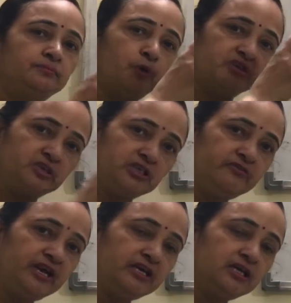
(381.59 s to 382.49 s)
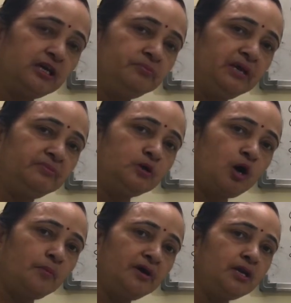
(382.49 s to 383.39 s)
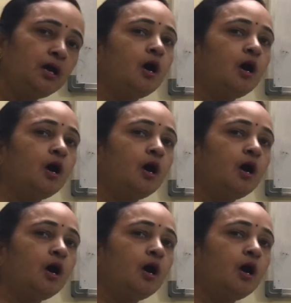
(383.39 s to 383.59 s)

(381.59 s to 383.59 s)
positive radical may be common